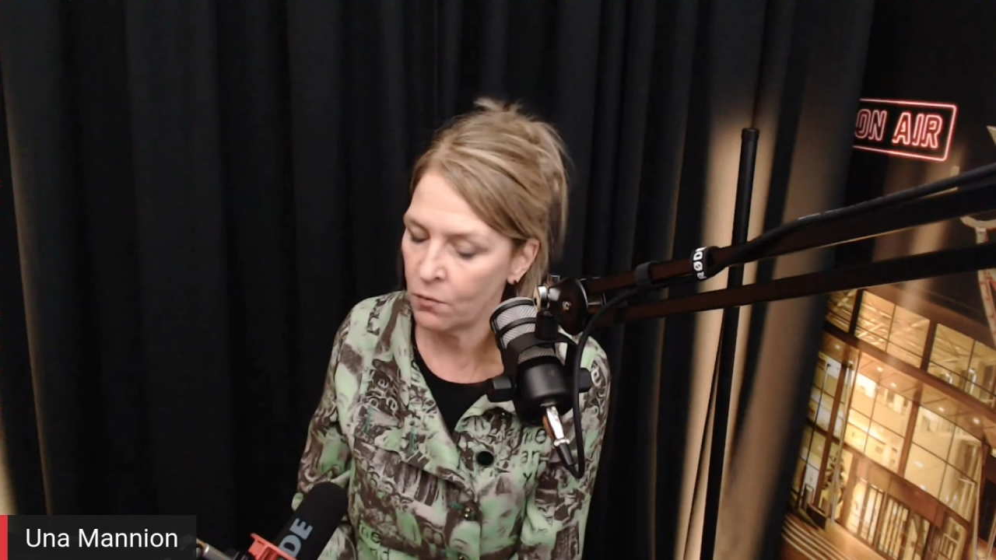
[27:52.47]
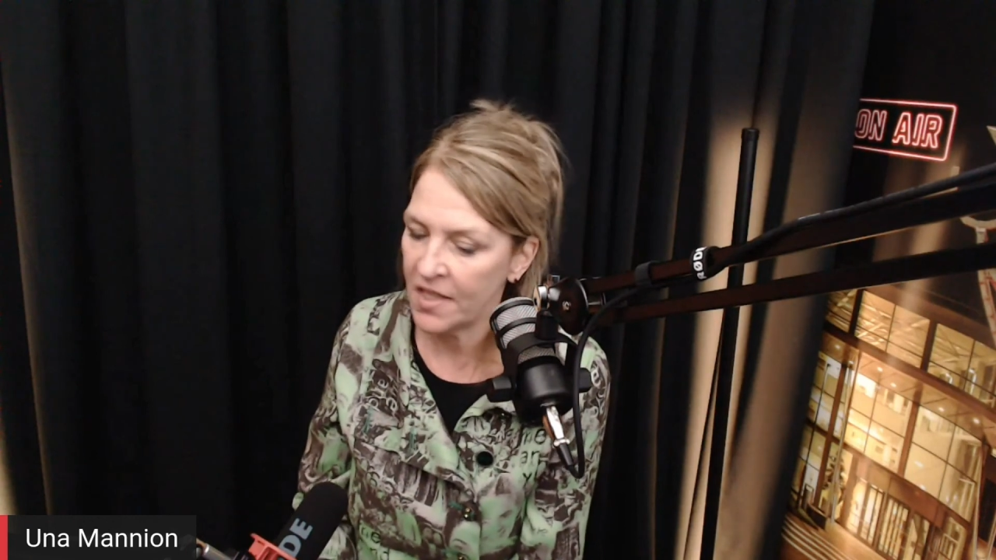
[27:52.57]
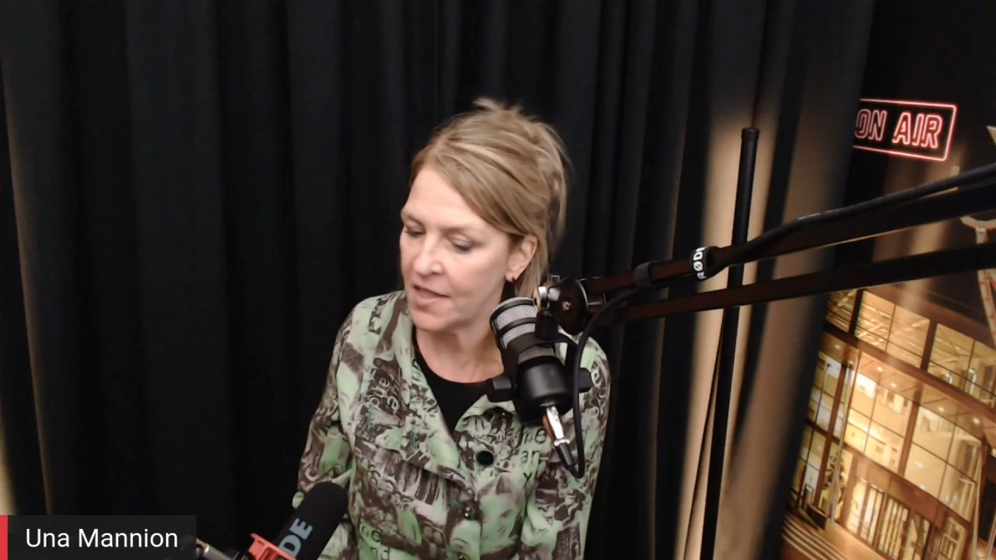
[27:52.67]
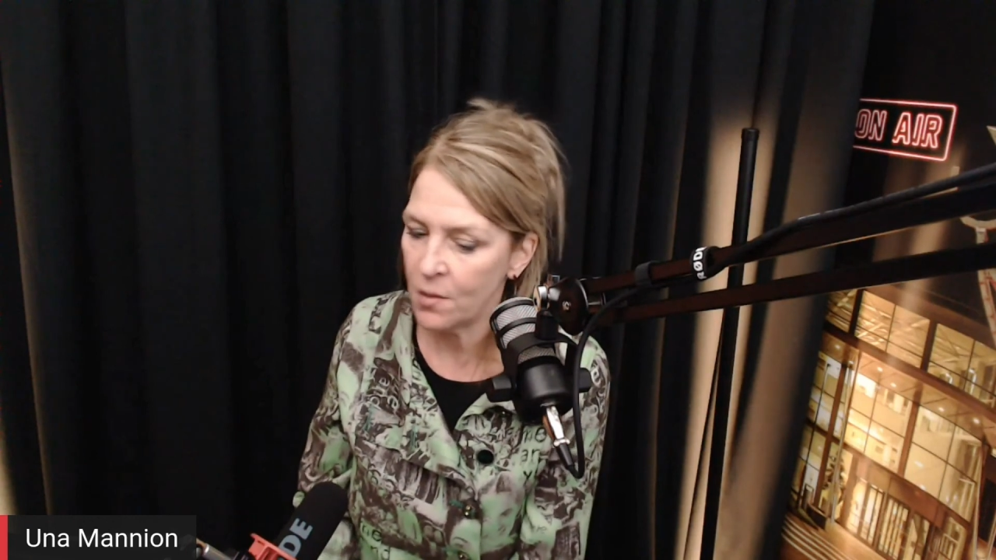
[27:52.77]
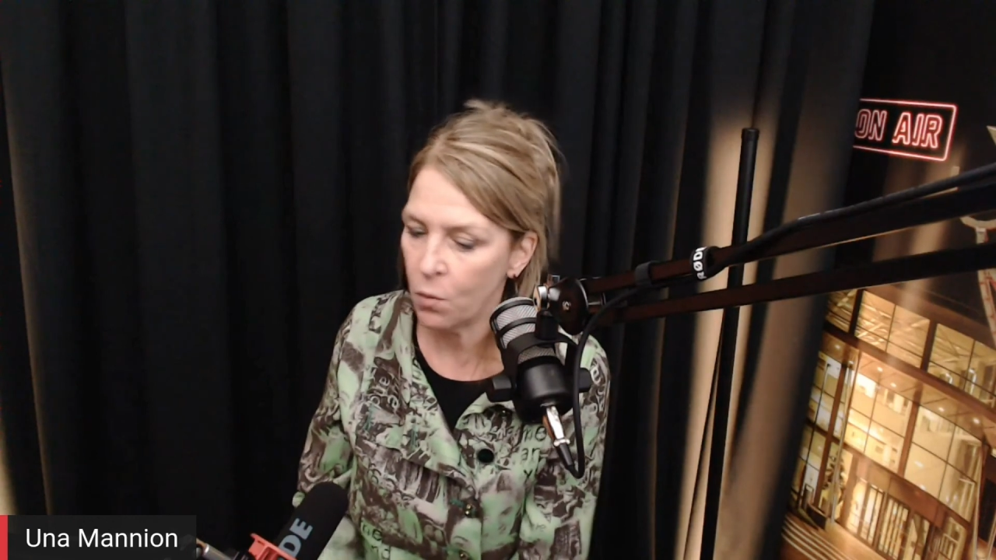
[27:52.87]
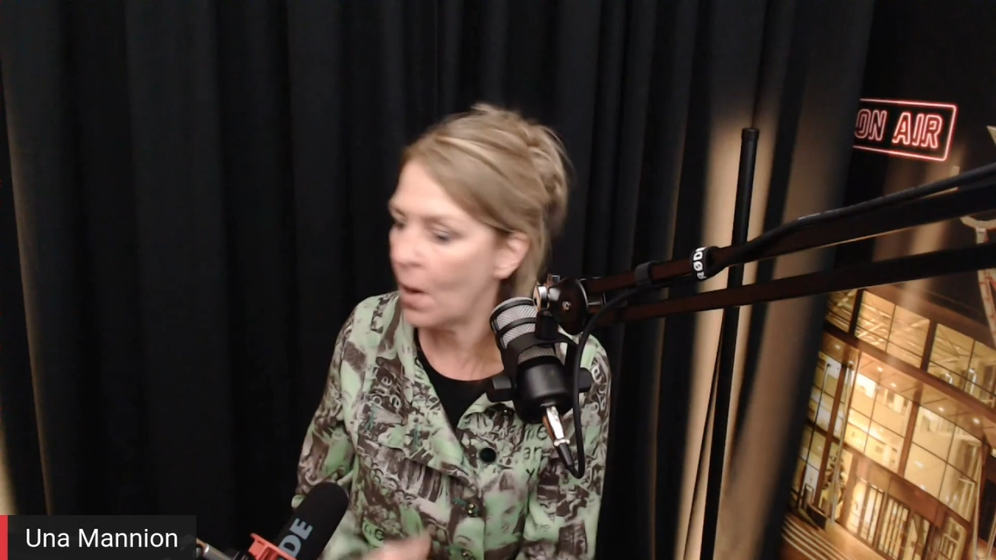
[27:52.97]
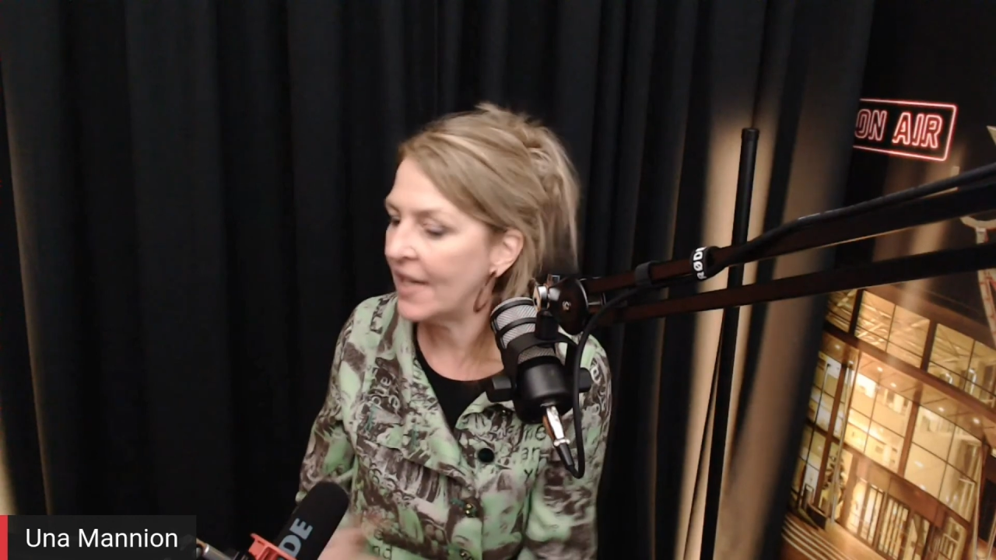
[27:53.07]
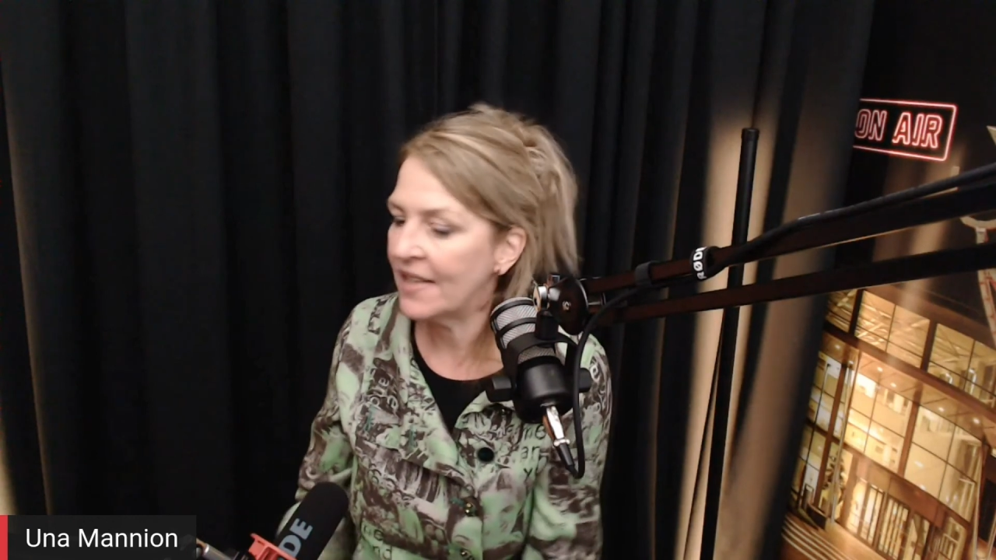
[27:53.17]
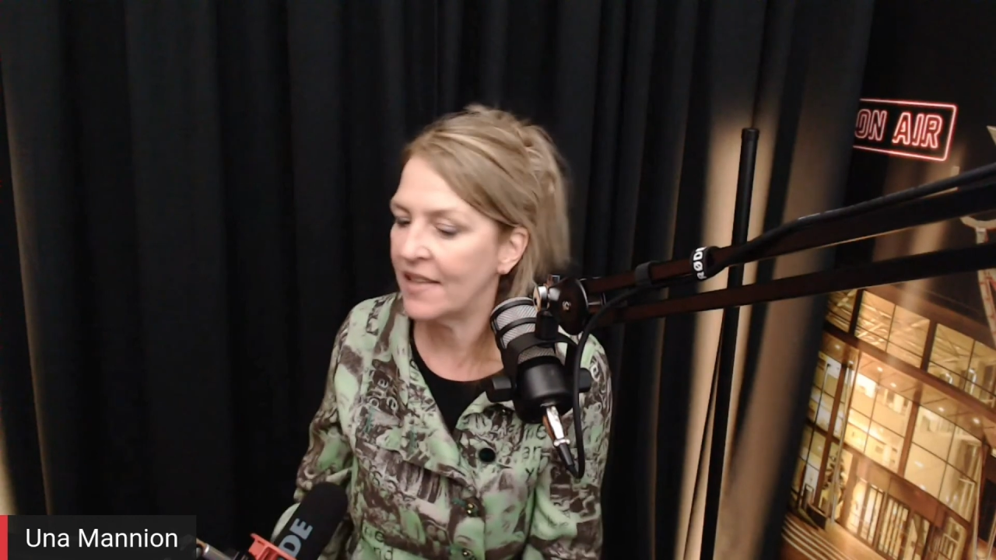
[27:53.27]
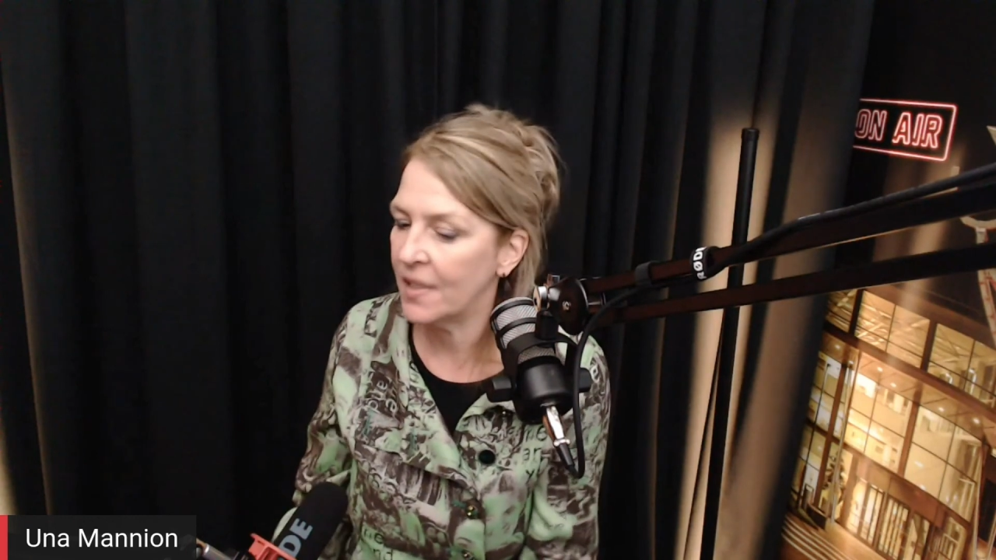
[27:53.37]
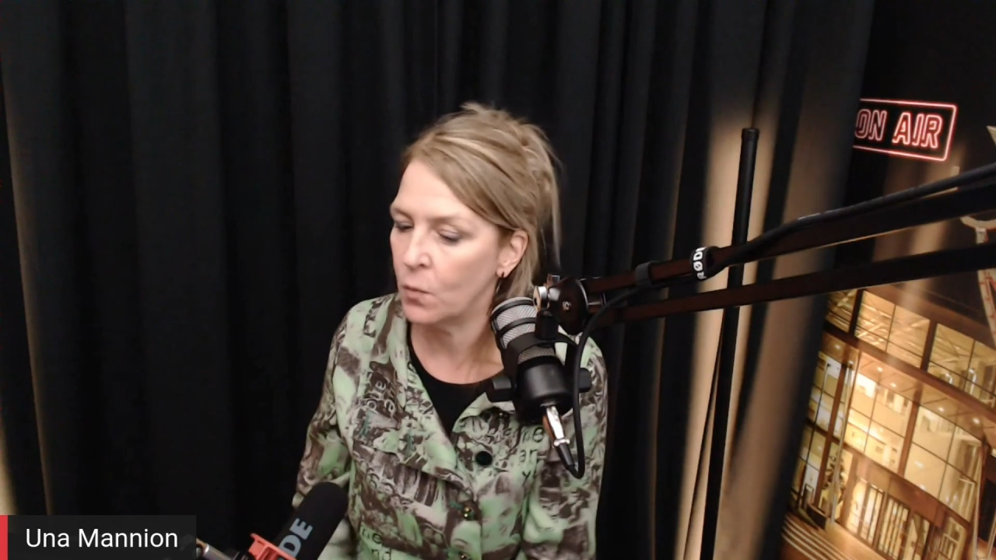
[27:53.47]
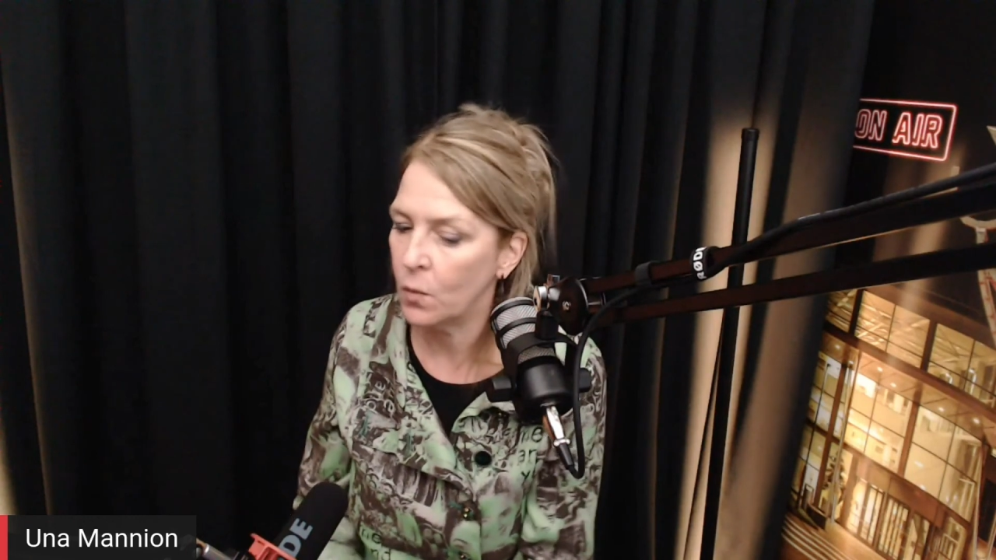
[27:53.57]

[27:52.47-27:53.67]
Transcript: and read widely